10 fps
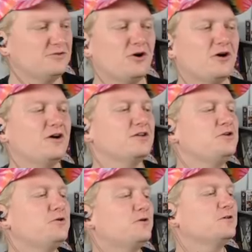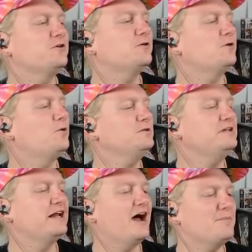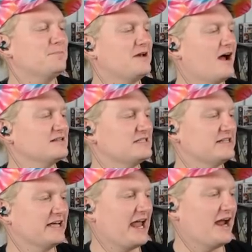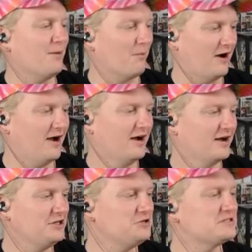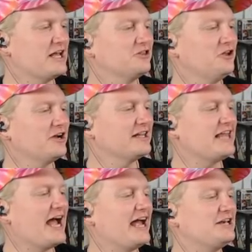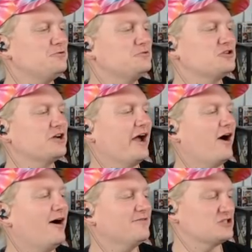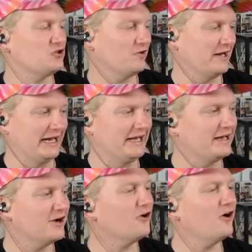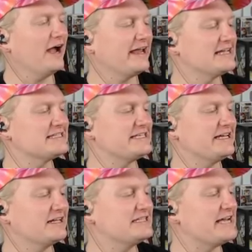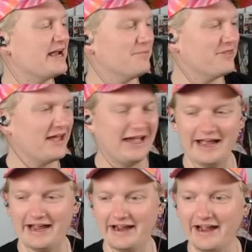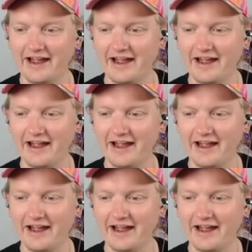Girl, you're holding it up not to the camera. You said look at that and you took it off screen. Girl, I can't see a damn thing.